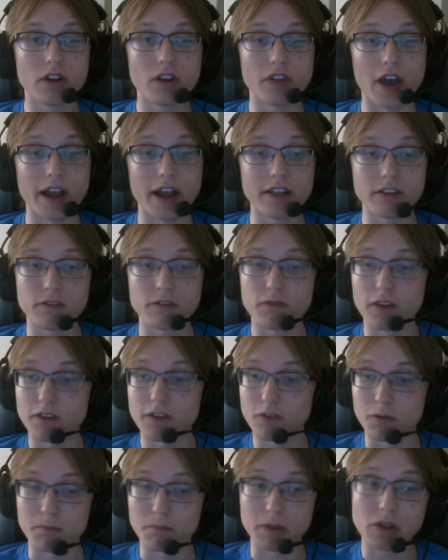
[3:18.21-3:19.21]
highly
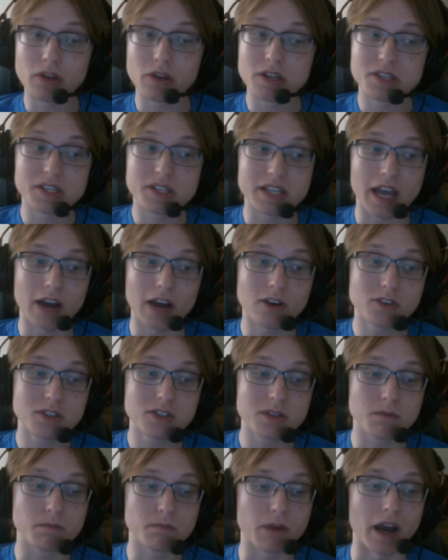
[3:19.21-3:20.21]
favorability
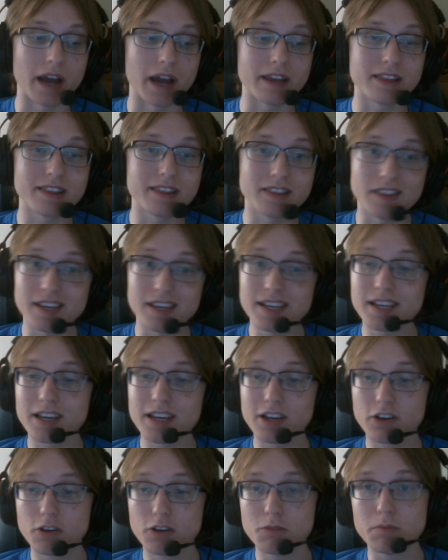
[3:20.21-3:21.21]
scouts, but I think
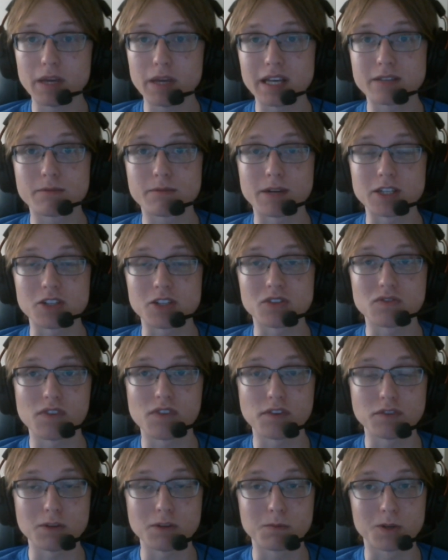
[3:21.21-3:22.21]
it could be as much as
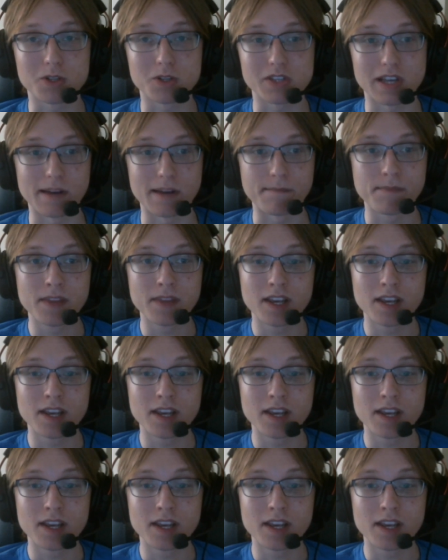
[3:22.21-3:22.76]
50%.